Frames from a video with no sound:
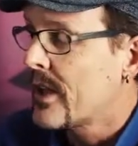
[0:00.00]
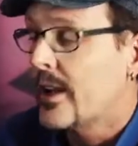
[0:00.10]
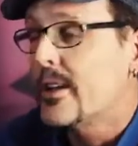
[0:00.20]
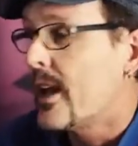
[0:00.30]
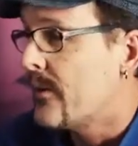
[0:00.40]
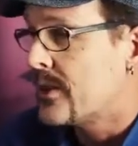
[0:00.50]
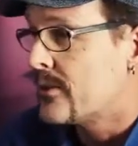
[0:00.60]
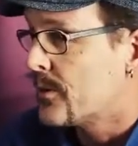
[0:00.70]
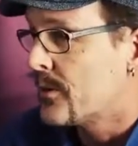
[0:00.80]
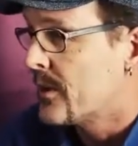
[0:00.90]
I didn't have any
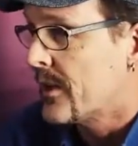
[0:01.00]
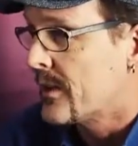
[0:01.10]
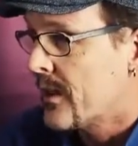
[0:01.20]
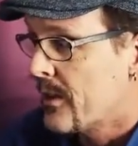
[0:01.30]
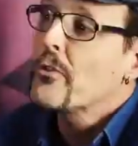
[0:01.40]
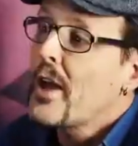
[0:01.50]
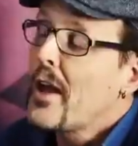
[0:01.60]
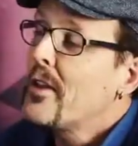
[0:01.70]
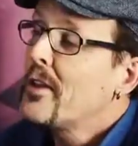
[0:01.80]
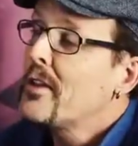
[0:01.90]
children at that time,
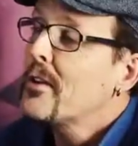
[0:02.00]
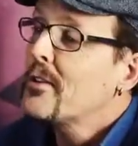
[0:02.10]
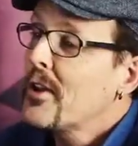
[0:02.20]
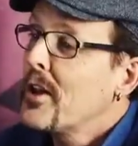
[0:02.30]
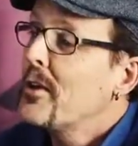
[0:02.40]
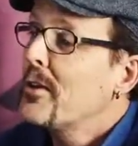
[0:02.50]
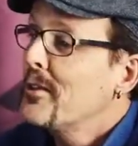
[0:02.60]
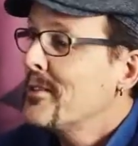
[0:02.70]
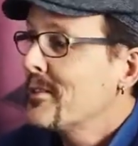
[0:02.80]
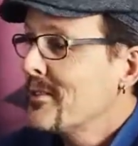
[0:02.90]
and then years
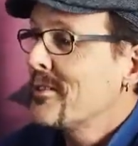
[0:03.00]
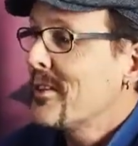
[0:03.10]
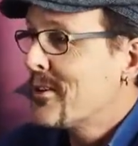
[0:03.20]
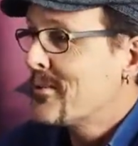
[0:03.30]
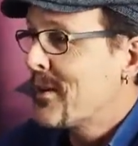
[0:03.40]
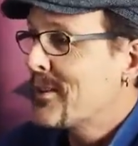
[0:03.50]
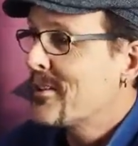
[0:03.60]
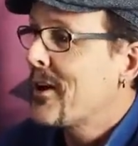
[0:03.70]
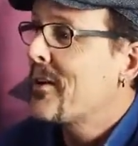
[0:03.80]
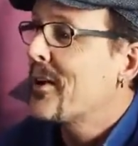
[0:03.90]
later, here's my
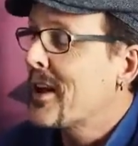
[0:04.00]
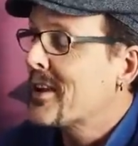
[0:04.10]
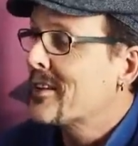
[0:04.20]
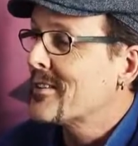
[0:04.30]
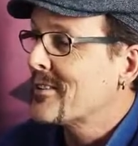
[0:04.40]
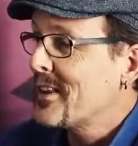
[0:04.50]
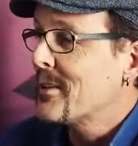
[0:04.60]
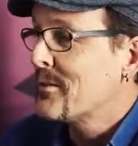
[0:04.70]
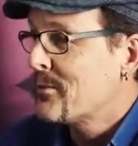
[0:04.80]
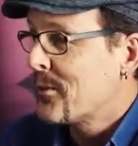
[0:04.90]
daughter and I get to sing
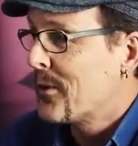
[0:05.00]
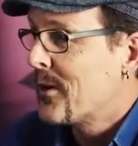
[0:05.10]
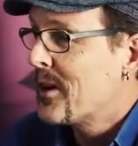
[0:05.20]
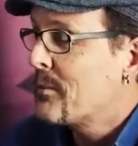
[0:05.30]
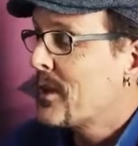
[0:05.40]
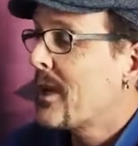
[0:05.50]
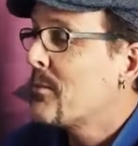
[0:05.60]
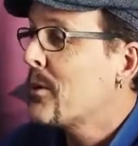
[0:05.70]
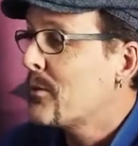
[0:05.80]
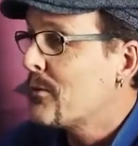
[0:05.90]
it for her, and it
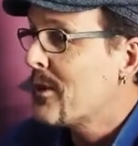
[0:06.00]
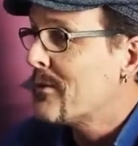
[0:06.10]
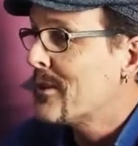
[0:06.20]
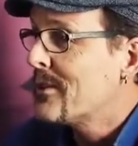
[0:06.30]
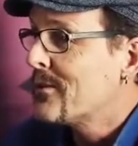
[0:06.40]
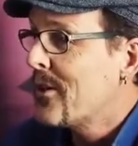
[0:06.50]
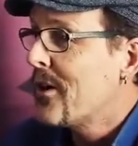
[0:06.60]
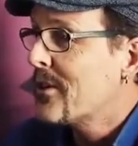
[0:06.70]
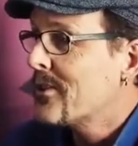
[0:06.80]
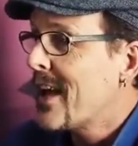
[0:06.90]
became one of her favorite
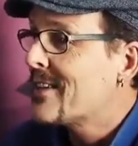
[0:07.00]
songs.